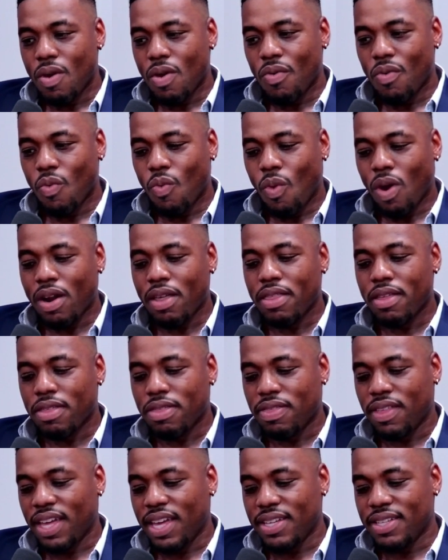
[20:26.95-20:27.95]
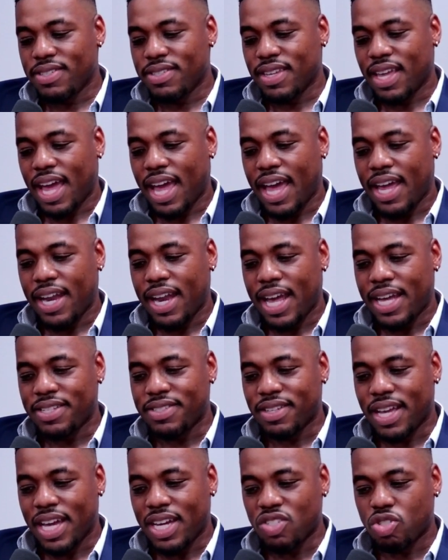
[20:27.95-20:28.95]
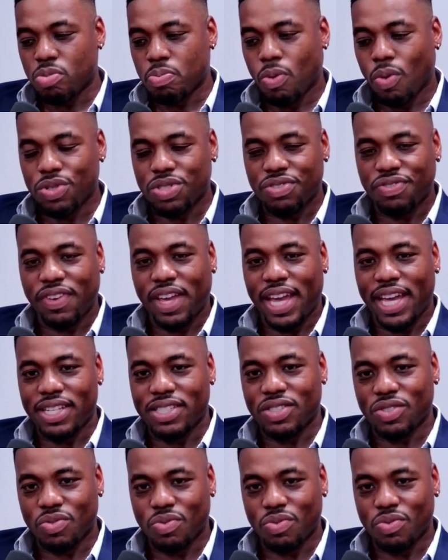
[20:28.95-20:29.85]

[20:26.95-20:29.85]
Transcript: one of the things that as as sports fans,